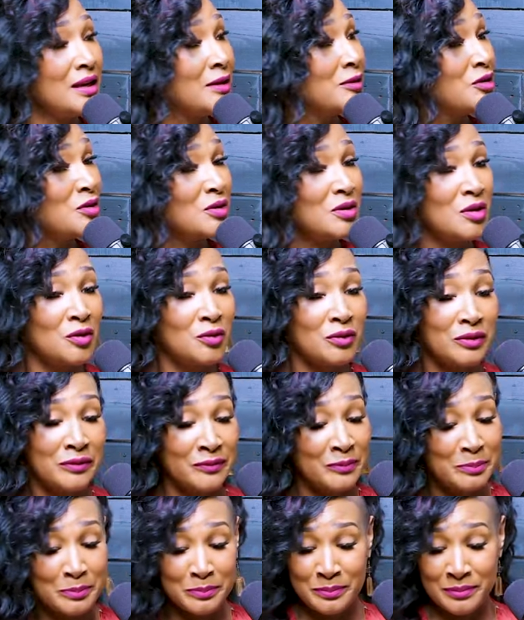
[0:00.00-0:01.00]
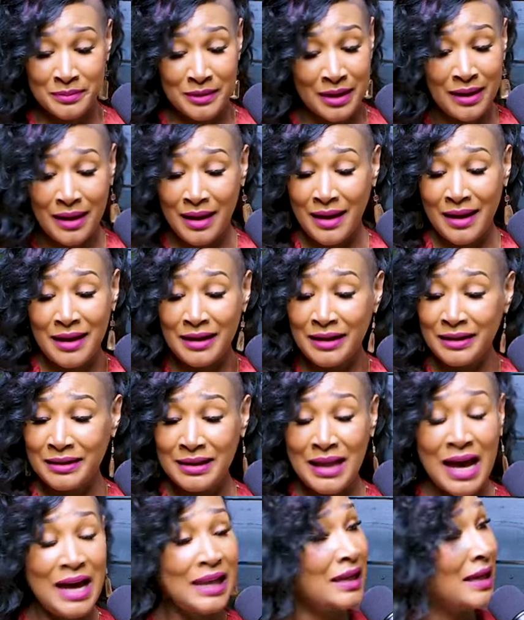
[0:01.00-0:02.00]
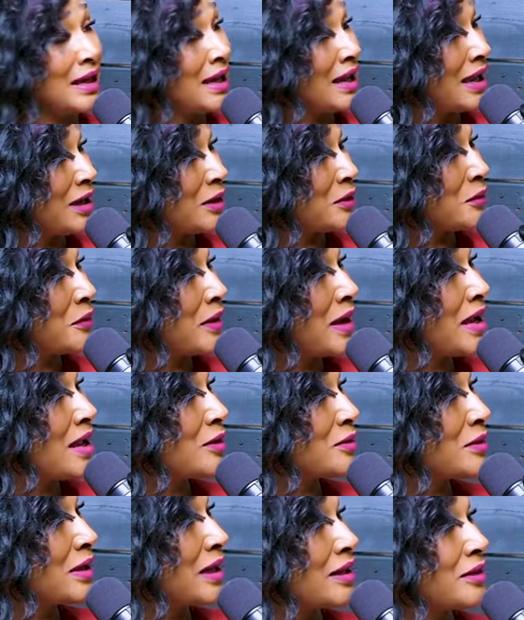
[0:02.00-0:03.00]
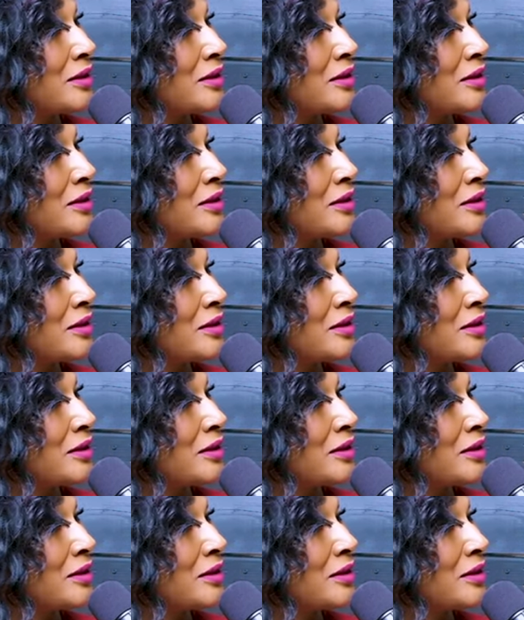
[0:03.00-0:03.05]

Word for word: you know, uh, lollygagging around now.